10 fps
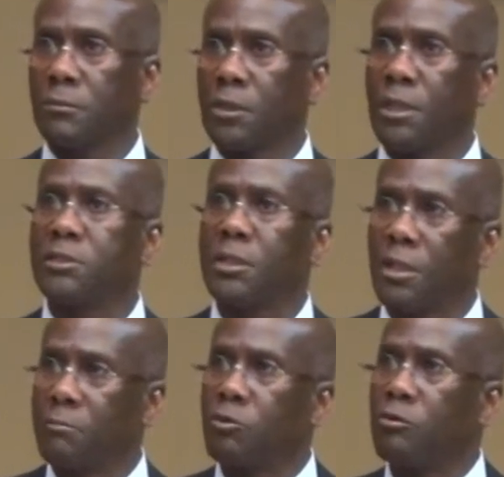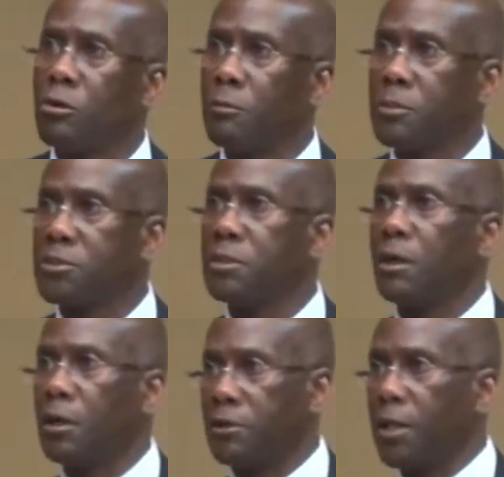Let's let him grow up and see
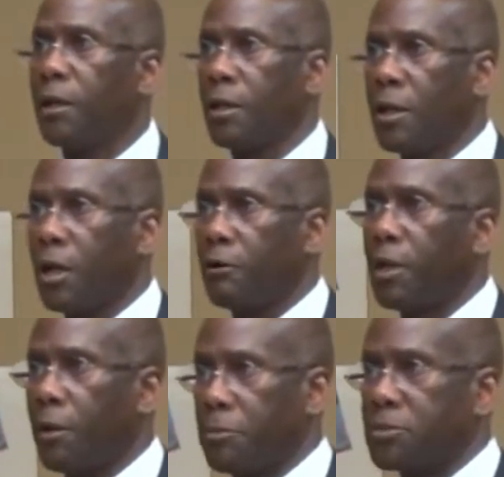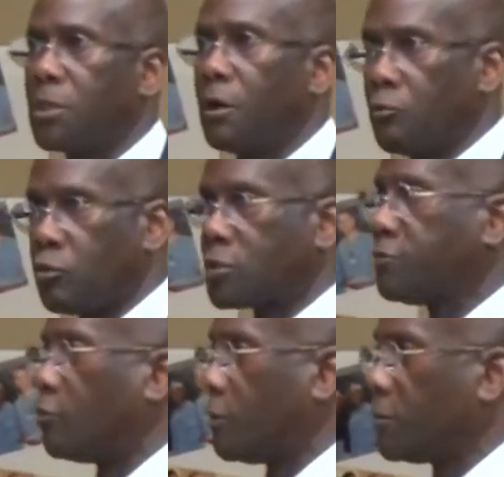how it happens, how it works
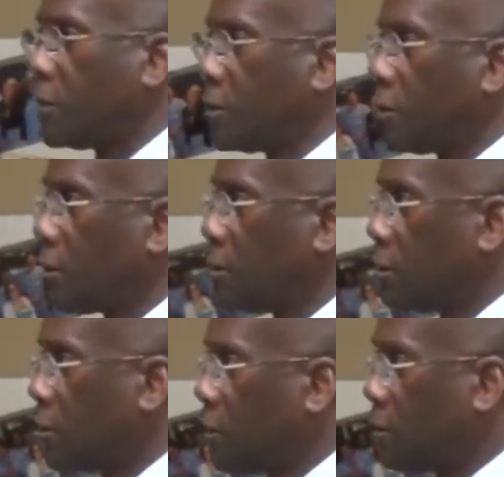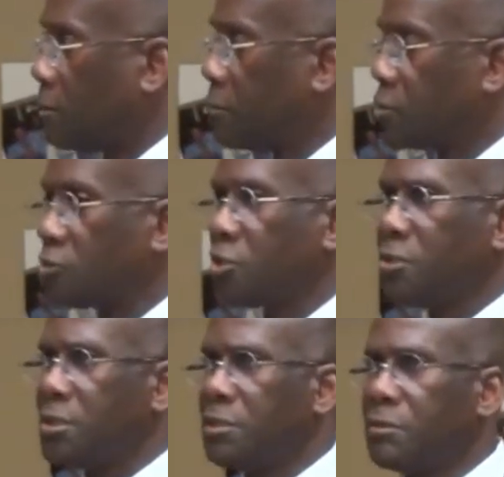for him. So she
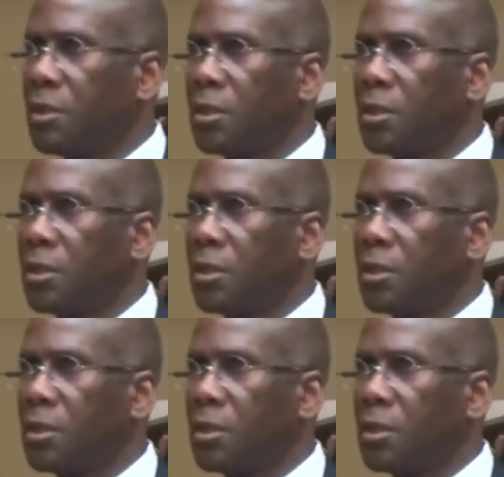didn't.